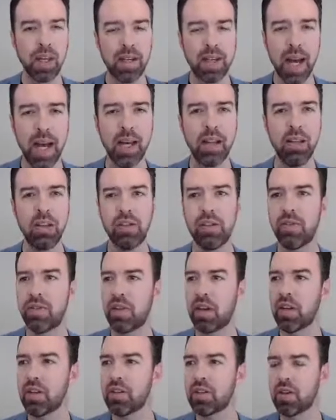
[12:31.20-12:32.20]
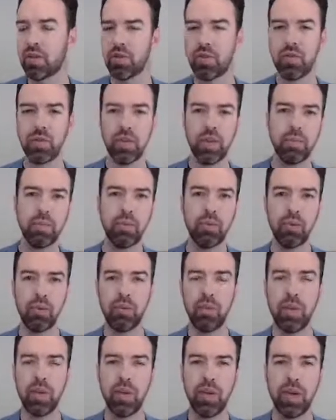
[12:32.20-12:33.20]
Take lots of notes, though. It's really
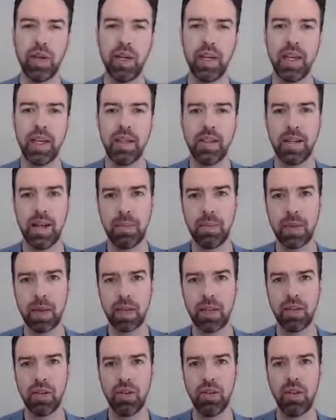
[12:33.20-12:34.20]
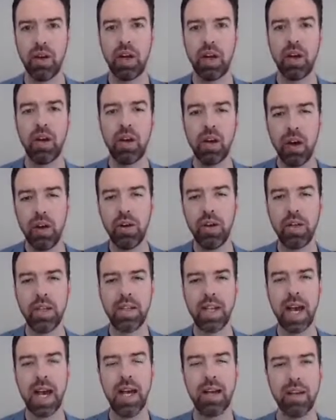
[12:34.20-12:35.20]
important when you hear something to note it
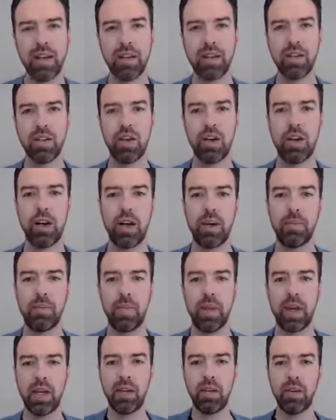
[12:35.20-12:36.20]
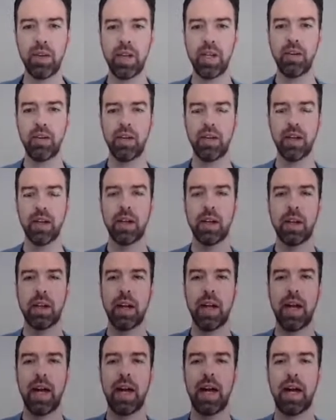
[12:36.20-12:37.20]
down at the time that you're hearing it,
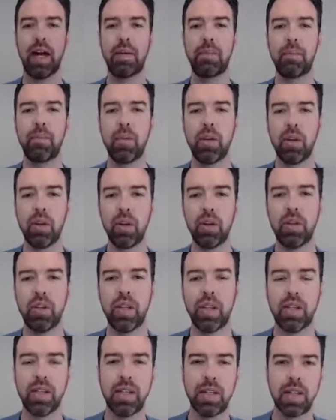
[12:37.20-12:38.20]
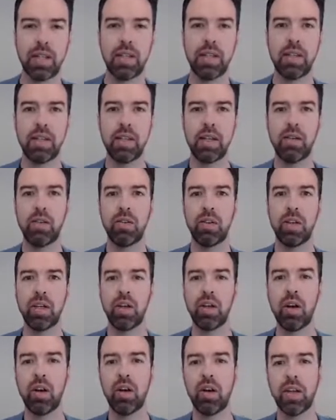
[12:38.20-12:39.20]
not just necessarily
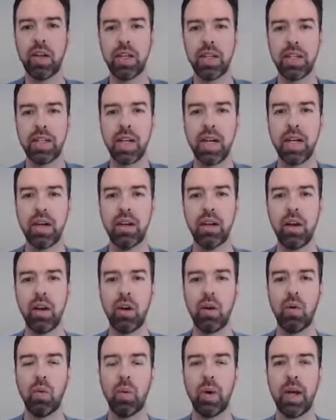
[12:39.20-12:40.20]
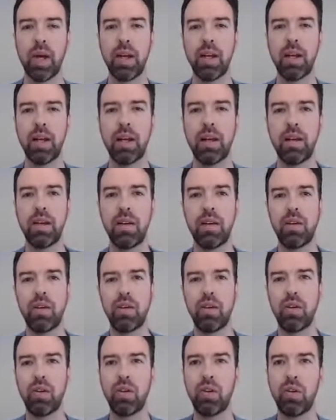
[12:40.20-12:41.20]
noting it down when
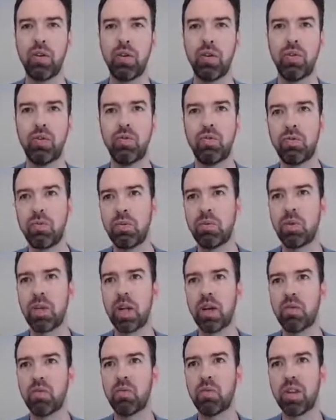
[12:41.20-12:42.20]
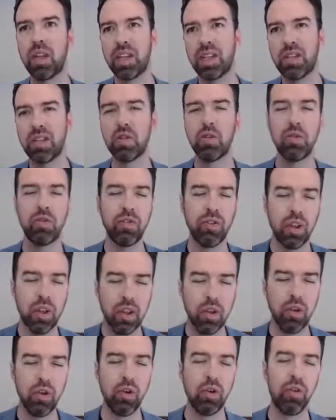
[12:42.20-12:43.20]
you listen to it for the
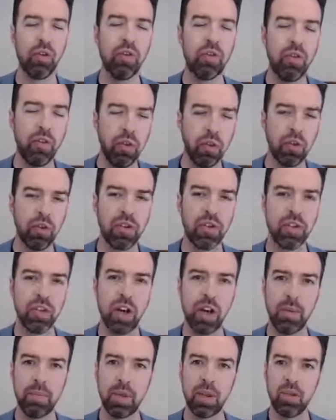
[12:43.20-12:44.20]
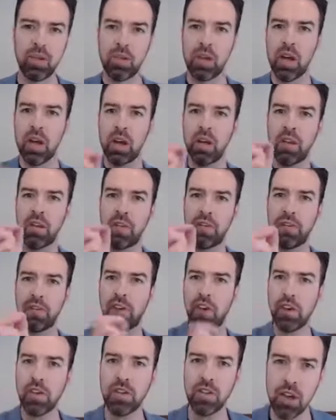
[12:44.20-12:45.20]
third or the fourth time, because the
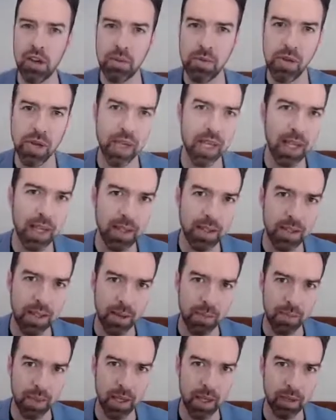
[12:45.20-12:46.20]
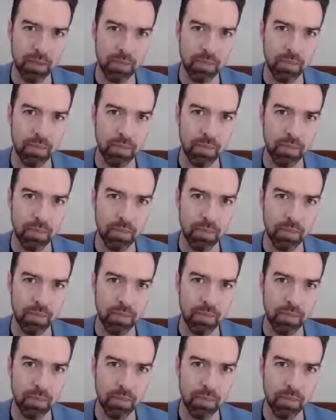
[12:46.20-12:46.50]
first time you hear something,